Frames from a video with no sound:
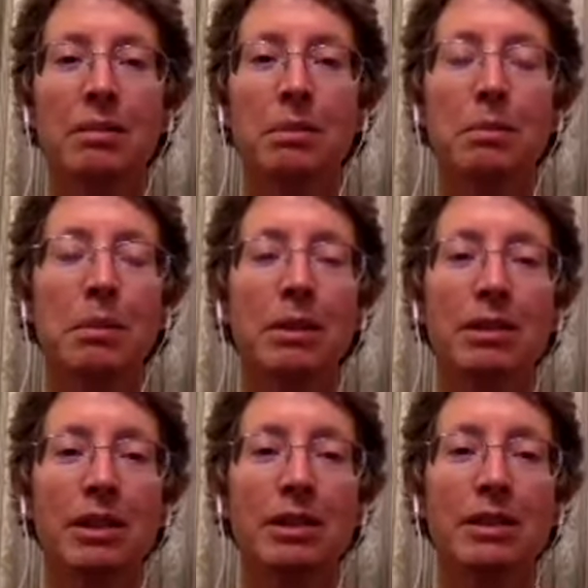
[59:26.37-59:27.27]
but by
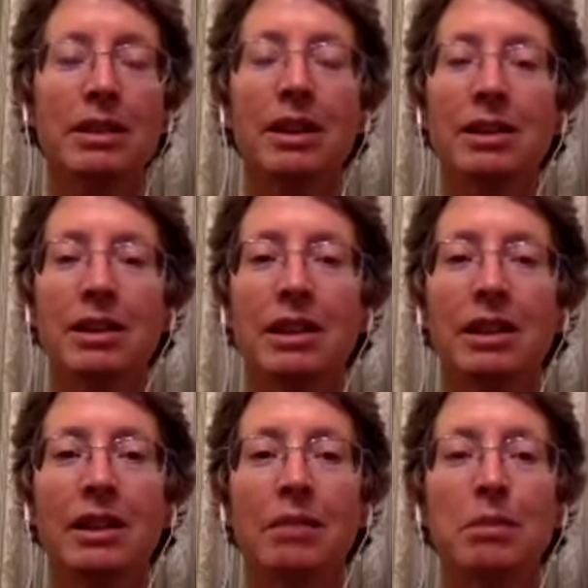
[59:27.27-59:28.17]
just touching
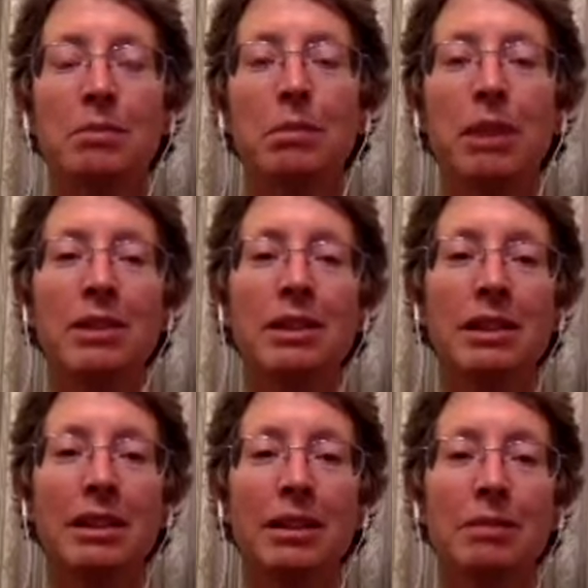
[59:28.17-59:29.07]
them,
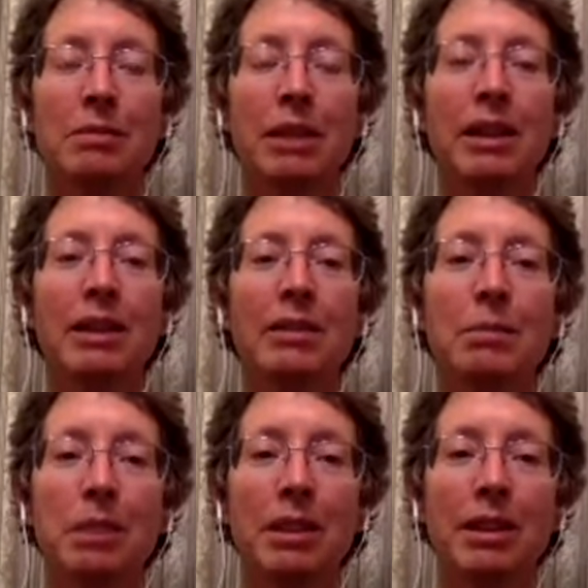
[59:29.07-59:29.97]
embracing them, letting them
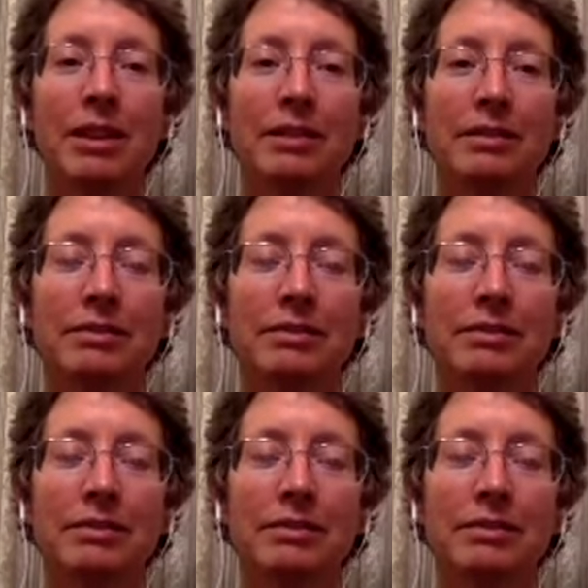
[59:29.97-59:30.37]
be there.